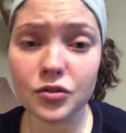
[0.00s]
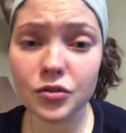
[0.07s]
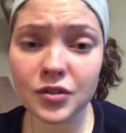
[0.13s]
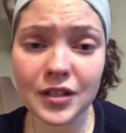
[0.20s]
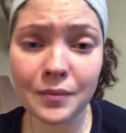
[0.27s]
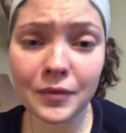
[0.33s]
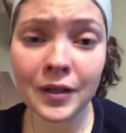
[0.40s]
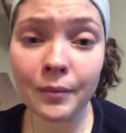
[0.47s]
Do
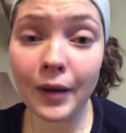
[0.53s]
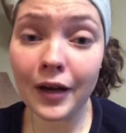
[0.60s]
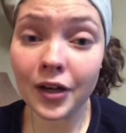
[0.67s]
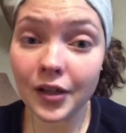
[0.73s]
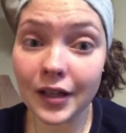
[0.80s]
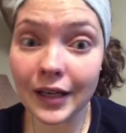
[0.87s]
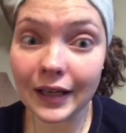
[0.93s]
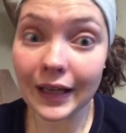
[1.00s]
something better
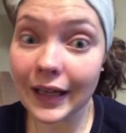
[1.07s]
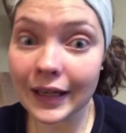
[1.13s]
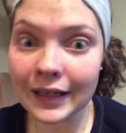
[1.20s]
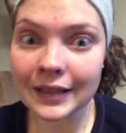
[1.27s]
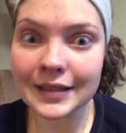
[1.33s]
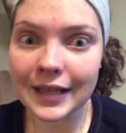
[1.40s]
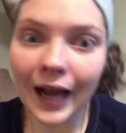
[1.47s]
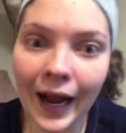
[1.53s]
than
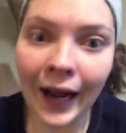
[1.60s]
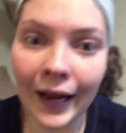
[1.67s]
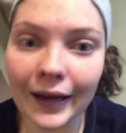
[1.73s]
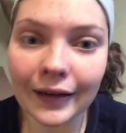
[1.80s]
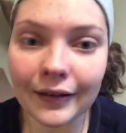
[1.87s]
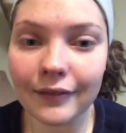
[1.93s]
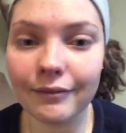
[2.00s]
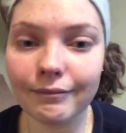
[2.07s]
eating
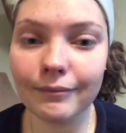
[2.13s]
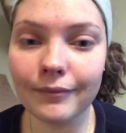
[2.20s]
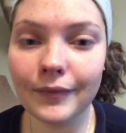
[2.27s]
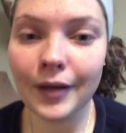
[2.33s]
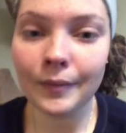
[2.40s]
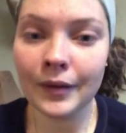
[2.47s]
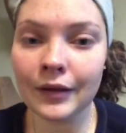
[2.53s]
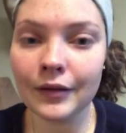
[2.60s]
Tide.
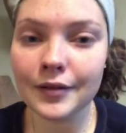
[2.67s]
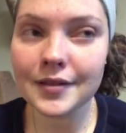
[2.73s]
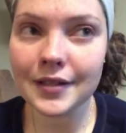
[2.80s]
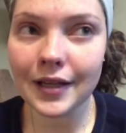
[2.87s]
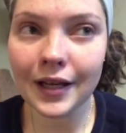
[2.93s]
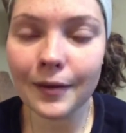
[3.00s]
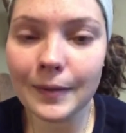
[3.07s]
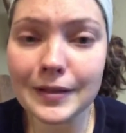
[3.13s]
I mean, there's
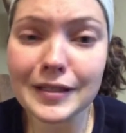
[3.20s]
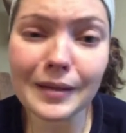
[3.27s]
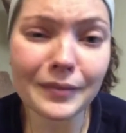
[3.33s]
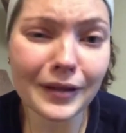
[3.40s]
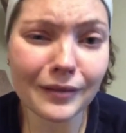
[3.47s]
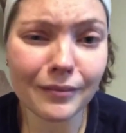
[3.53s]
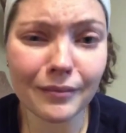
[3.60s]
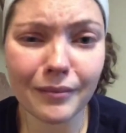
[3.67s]
got to be
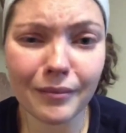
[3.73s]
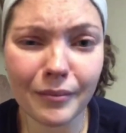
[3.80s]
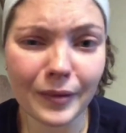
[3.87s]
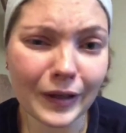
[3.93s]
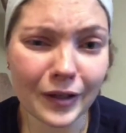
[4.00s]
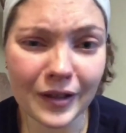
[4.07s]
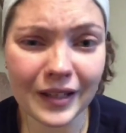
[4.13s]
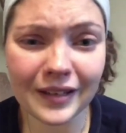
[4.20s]
something
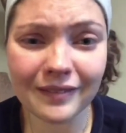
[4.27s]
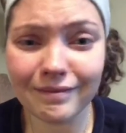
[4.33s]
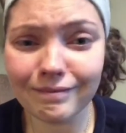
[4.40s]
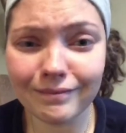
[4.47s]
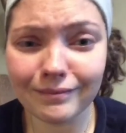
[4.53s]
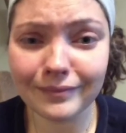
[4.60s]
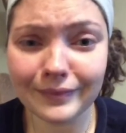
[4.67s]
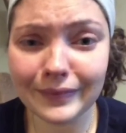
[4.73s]
better than
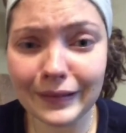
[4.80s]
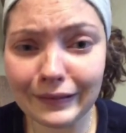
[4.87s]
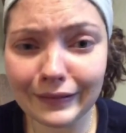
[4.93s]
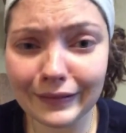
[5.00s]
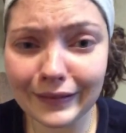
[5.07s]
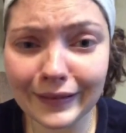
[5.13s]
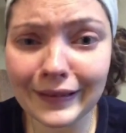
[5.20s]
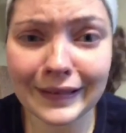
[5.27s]

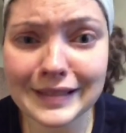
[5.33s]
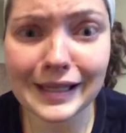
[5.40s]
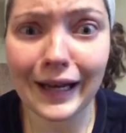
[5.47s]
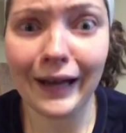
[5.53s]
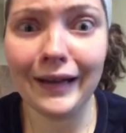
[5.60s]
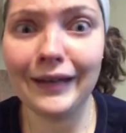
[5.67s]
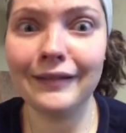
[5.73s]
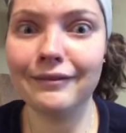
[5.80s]
eating
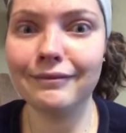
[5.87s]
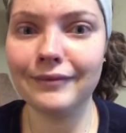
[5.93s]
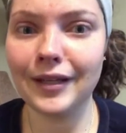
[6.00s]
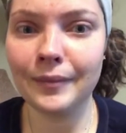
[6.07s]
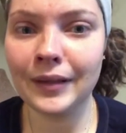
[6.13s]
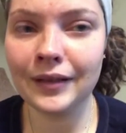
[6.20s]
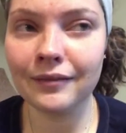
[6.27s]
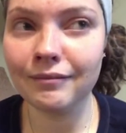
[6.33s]
Tide. I
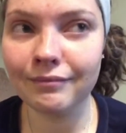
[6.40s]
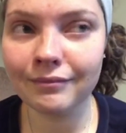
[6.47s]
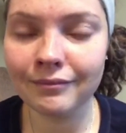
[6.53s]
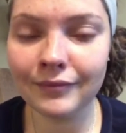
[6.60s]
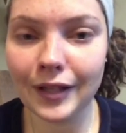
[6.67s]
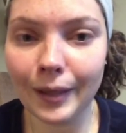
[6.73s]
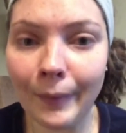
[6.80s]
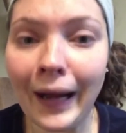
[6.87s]
mean,
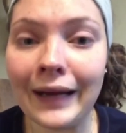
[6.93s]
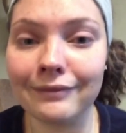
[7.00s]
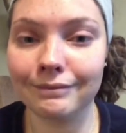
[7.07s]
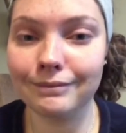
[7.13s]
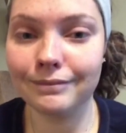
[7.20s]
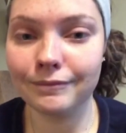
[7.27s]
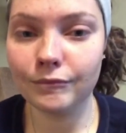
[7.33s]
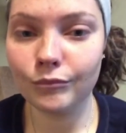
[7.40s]
come on,
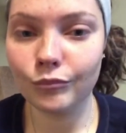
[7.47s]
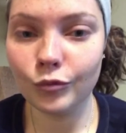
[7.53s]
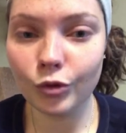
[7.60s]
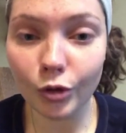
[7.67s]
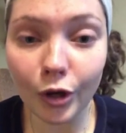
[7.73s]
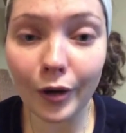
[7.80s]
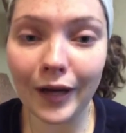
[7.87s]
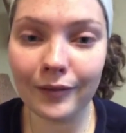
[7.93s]

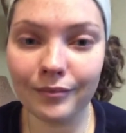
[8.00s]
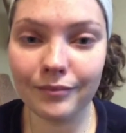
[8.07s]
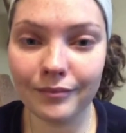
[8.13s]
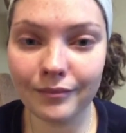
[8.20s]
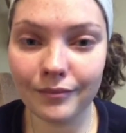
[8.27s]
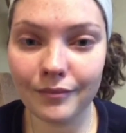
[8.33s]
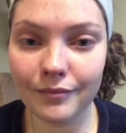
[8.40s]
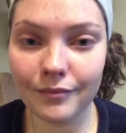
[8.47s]
grow up.
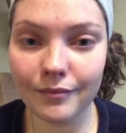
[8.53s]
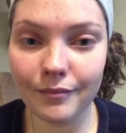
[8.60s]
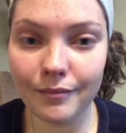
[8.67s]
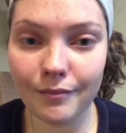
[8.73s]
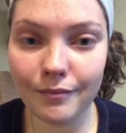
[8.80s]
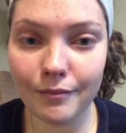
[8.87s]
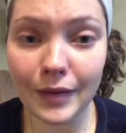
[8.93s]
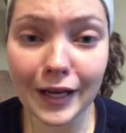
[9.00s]

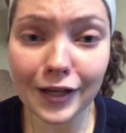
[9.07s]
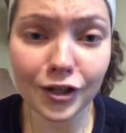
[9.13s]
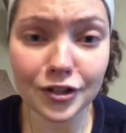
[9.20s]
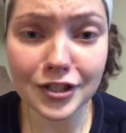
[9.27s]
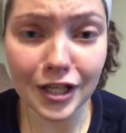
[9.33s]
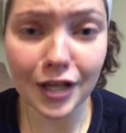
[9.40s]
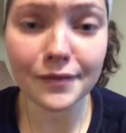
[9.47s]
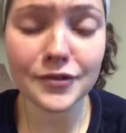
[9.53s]
Make
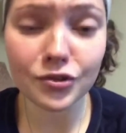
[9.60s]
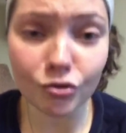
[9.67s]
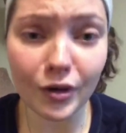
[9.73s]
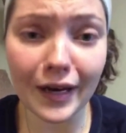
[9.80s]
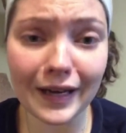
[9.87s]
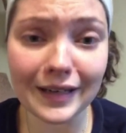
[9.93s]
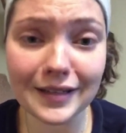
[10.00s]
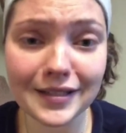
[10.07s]
yourselves
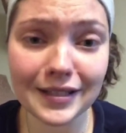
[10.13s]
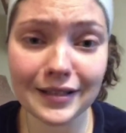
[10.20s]
great.